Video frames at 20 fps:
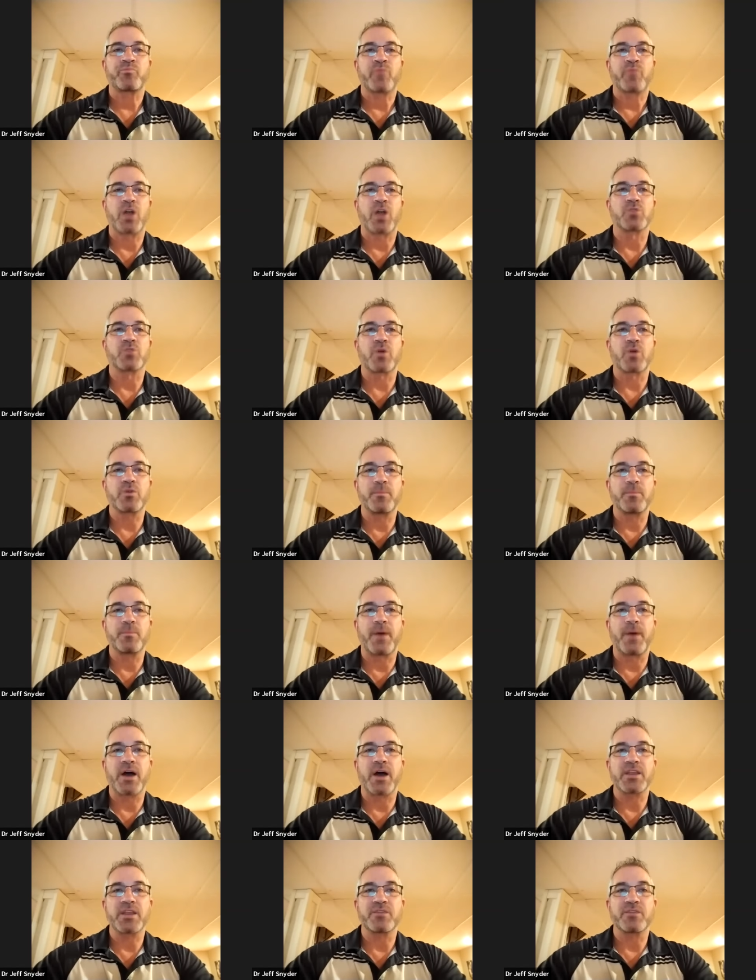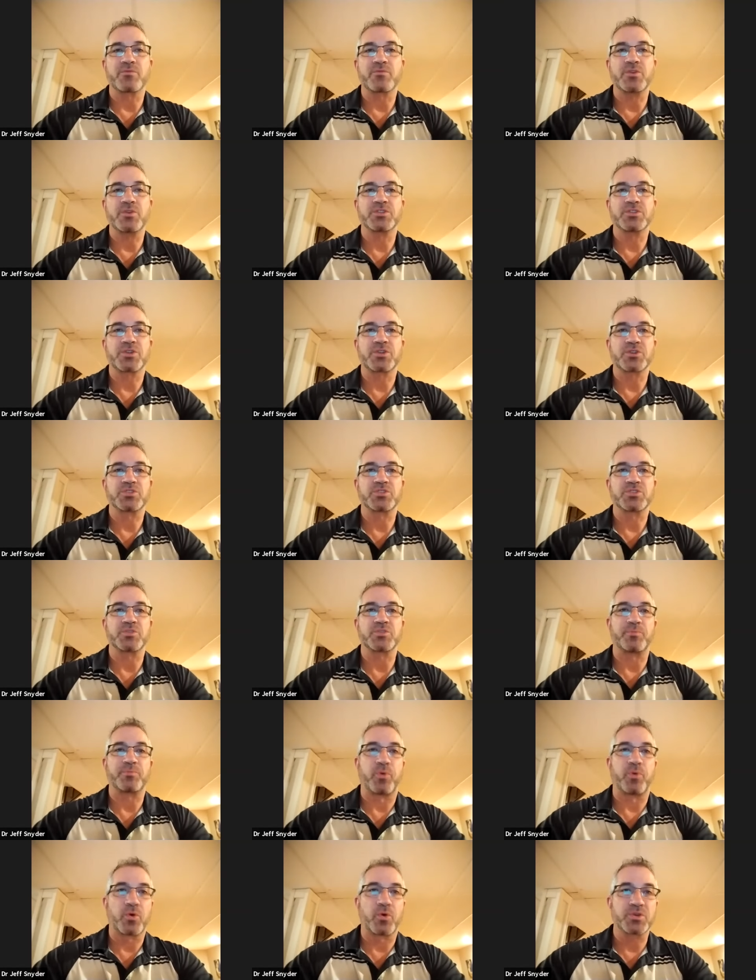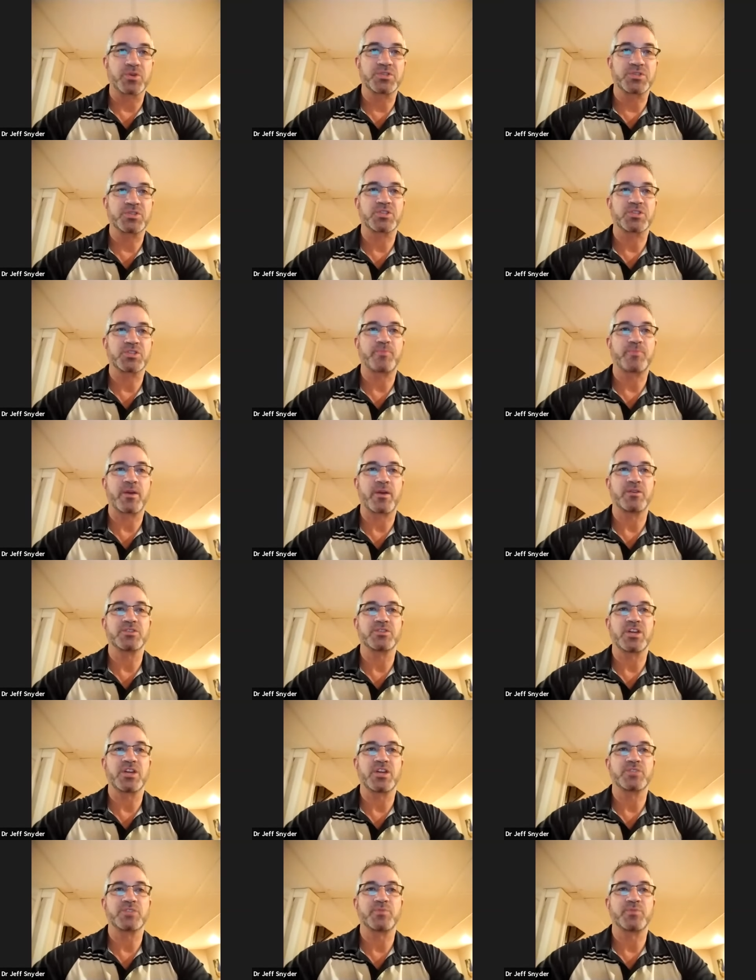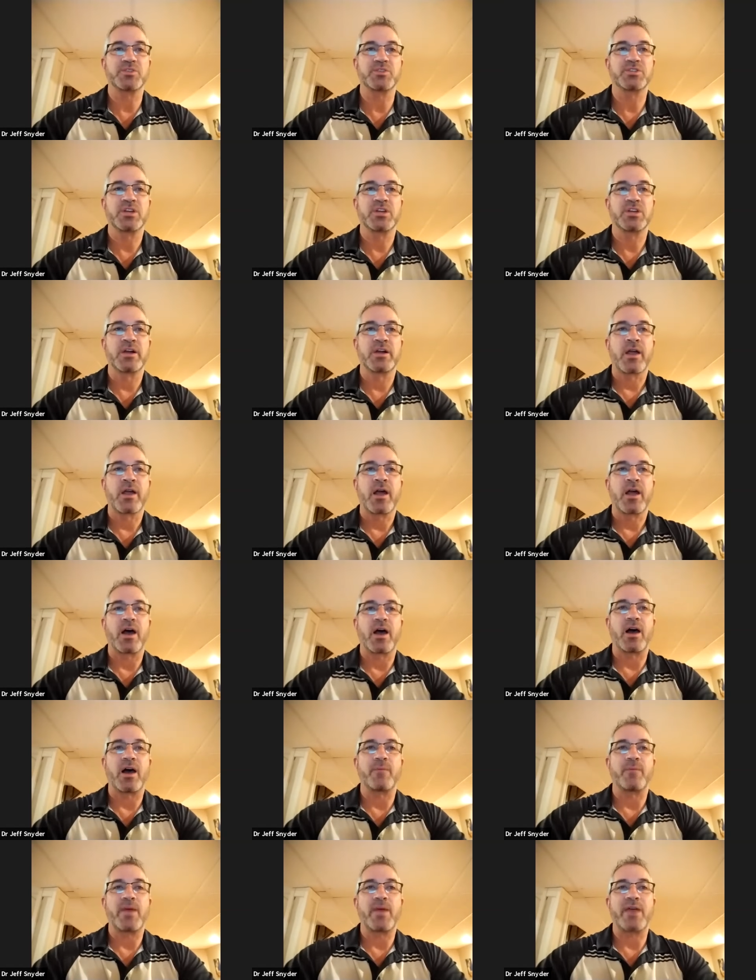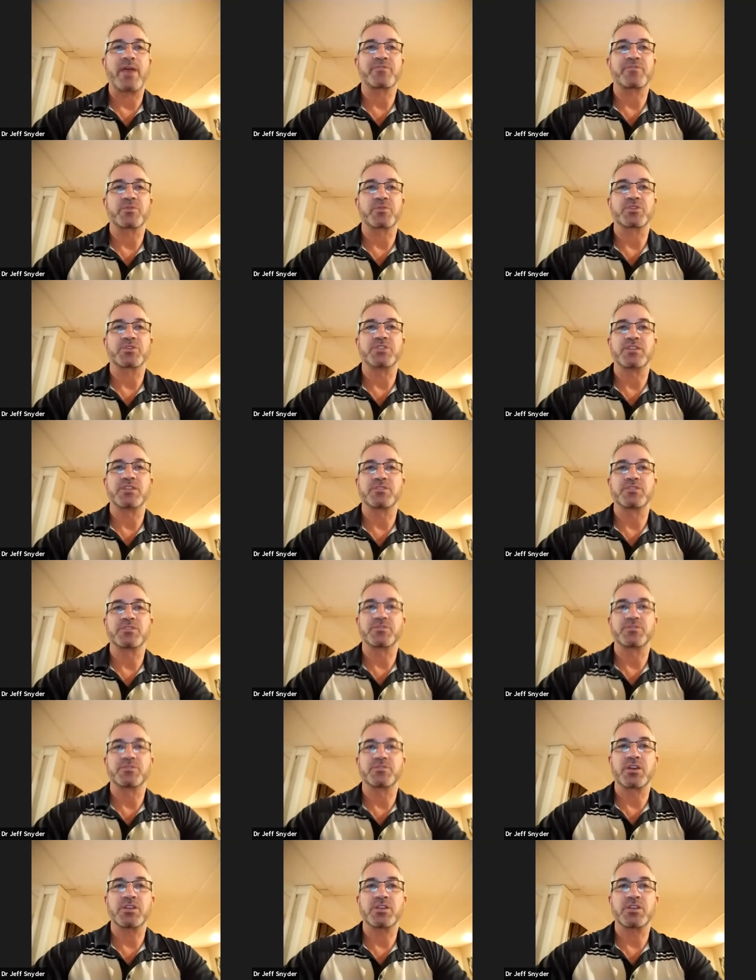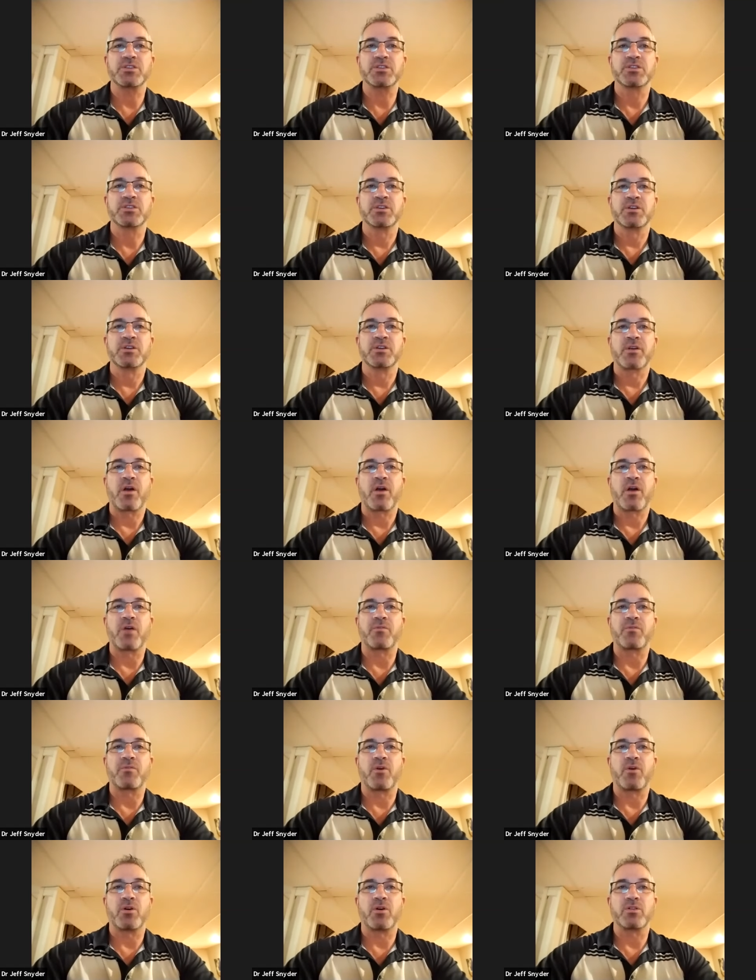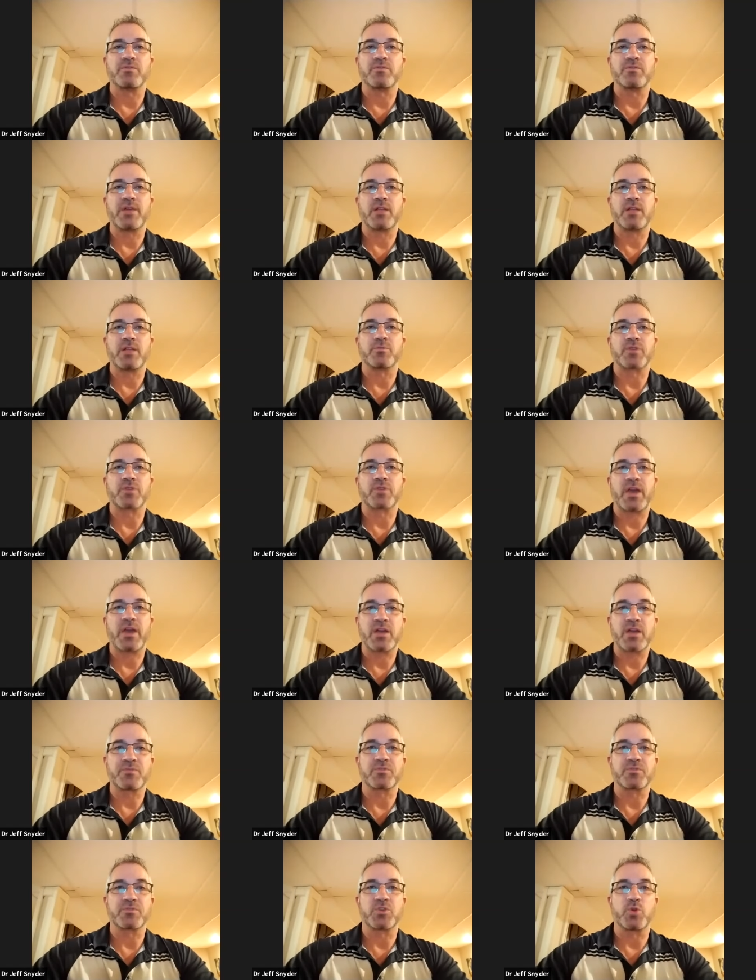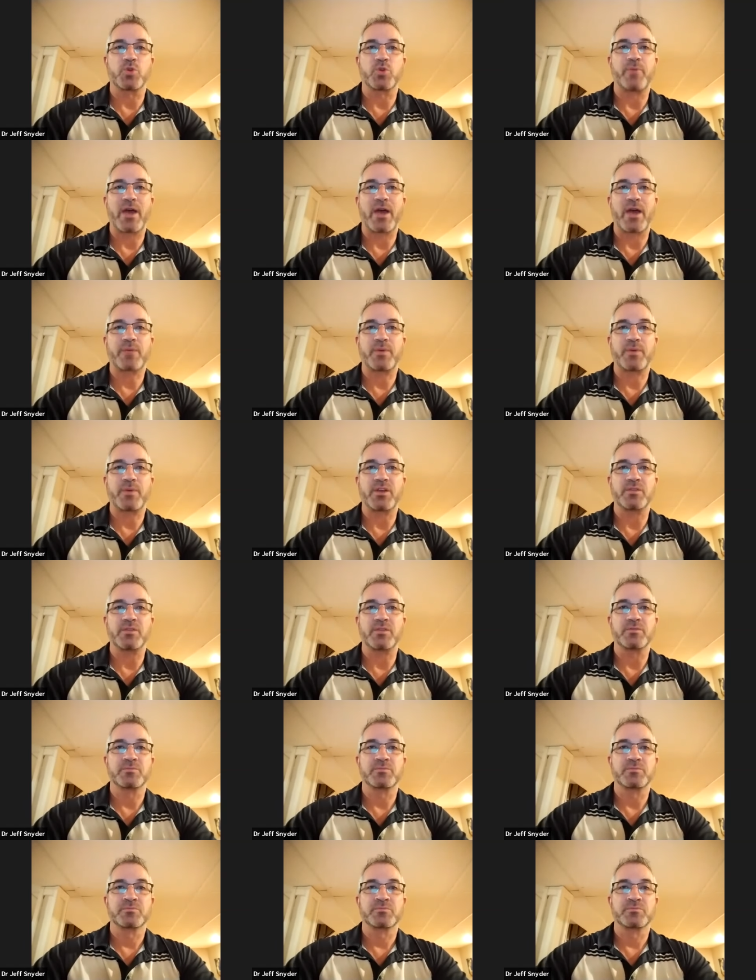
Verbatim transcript: a growing body of research supports spinal adjustments um, after extensive studies of all available care for low back pain.